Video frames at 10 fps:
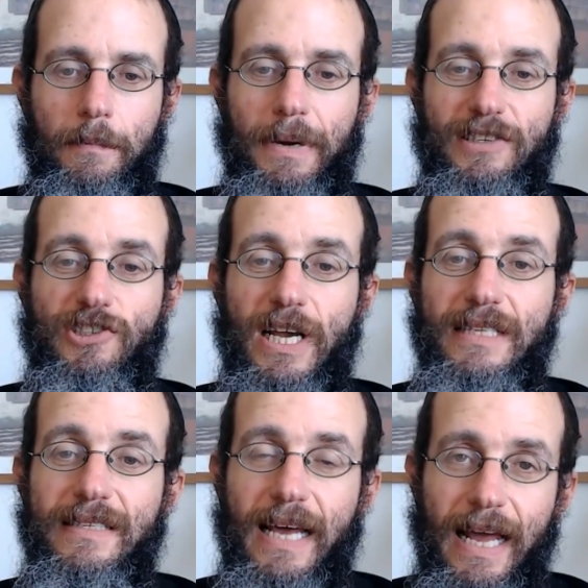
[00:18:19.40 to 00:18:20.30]
But
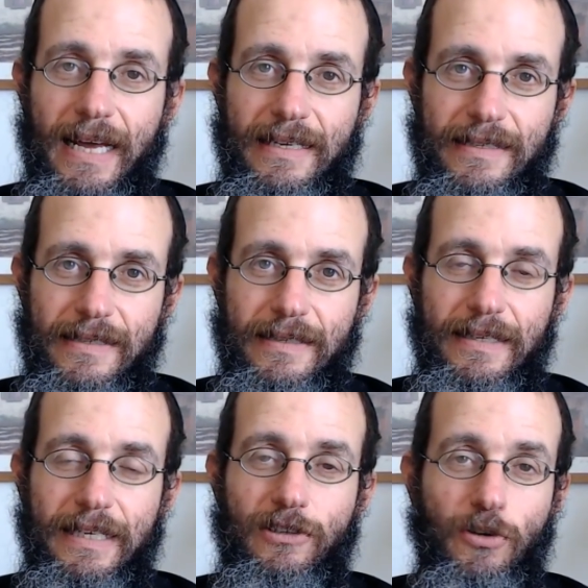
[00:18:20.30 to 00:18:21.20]
just as
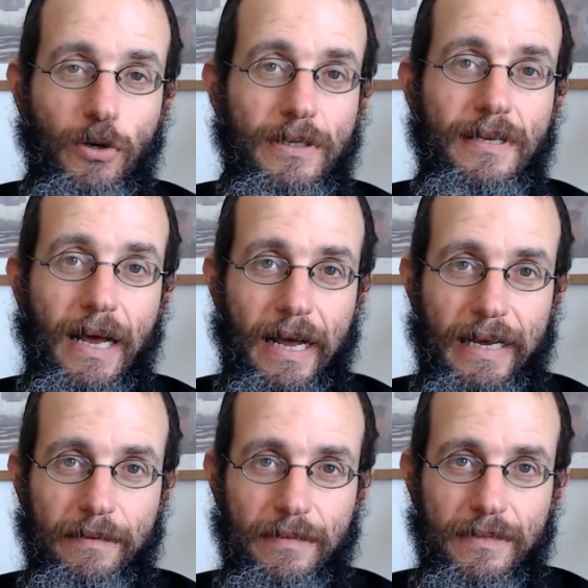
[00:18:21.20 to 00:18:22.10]
it took
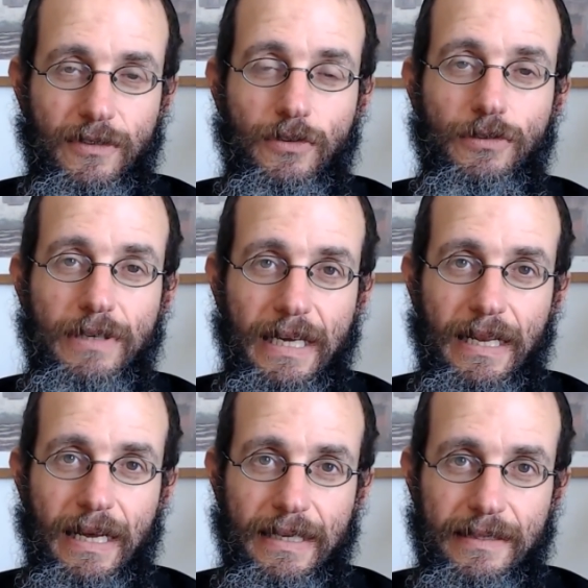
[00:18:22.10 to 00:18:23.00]
time to
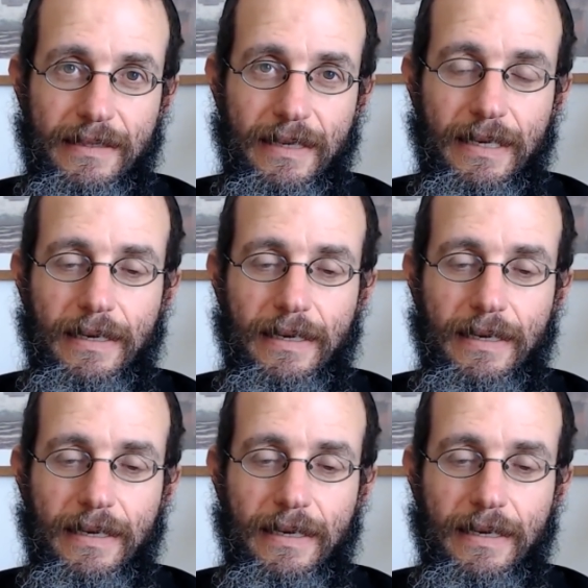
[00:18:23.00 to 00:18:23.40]
realize